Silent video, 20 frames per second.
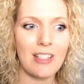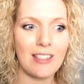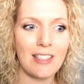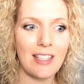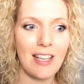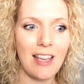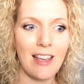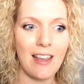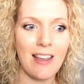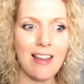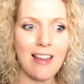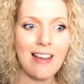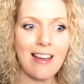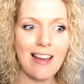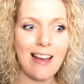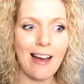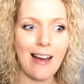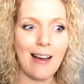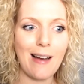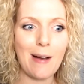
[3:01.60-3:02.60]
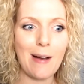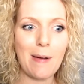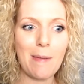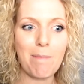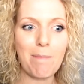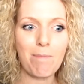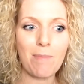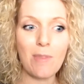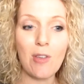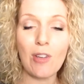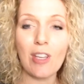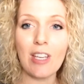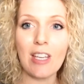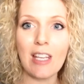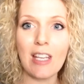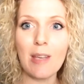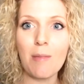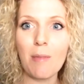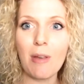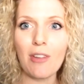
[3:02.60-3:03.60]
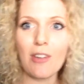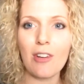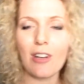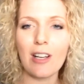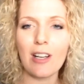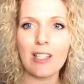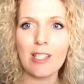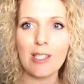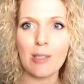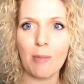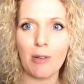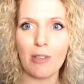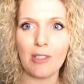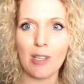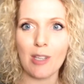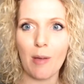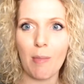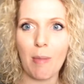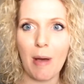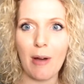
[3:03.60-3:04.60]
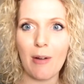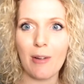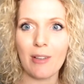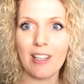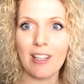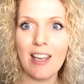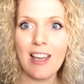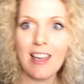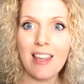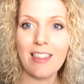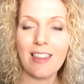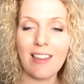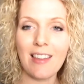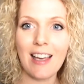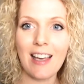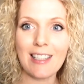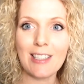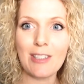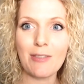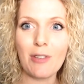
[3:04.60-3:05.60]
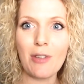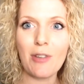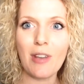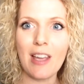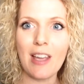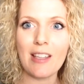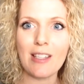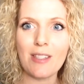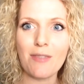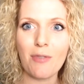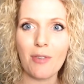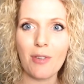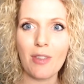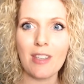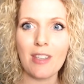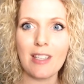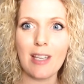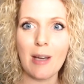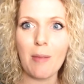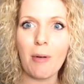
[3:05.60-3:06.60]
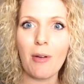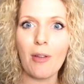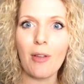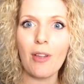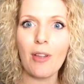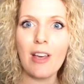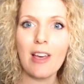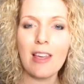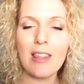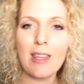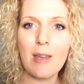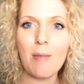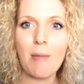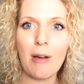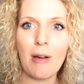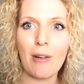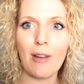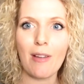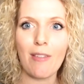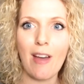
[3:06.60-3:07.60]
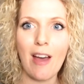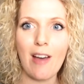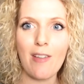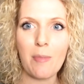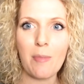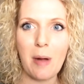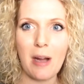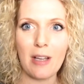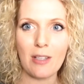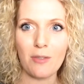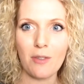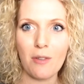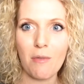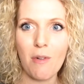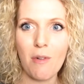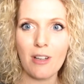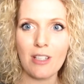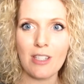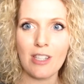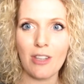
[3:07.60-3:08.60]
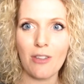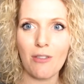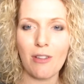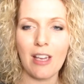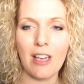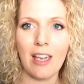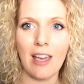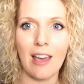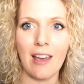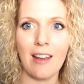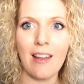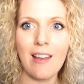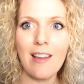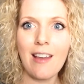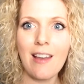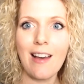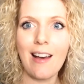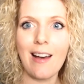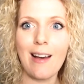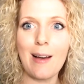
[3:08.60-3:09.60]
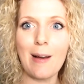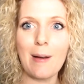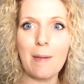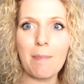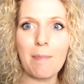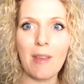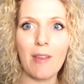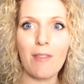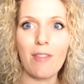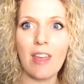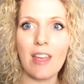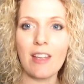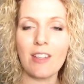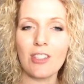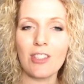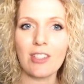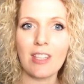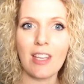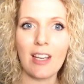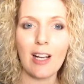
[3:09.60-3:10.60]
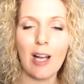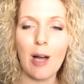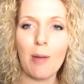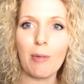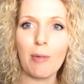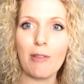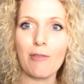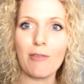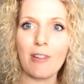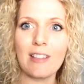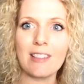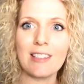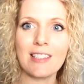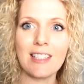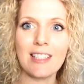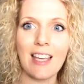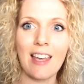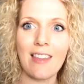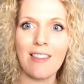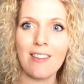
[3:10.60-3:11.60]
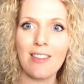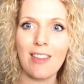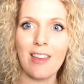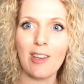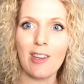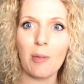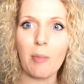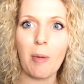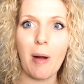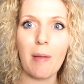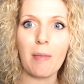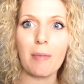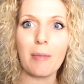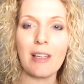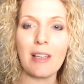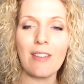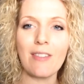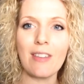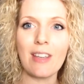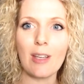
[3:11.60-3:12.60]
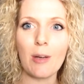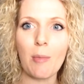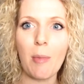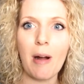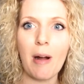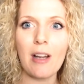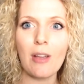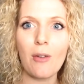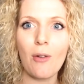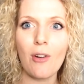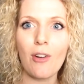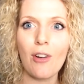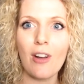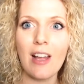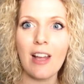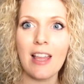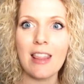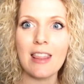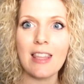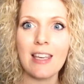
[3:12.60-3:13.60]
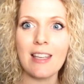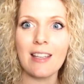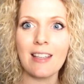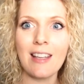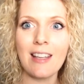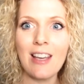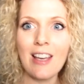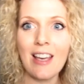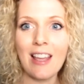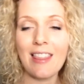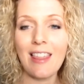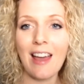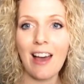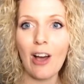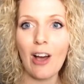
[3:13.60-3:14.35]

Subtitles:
today. You can email your customers about the last few days for the double the amount of half price rewards that you can get. If they just get a couple of friends together, they could probably even get a party order, and then that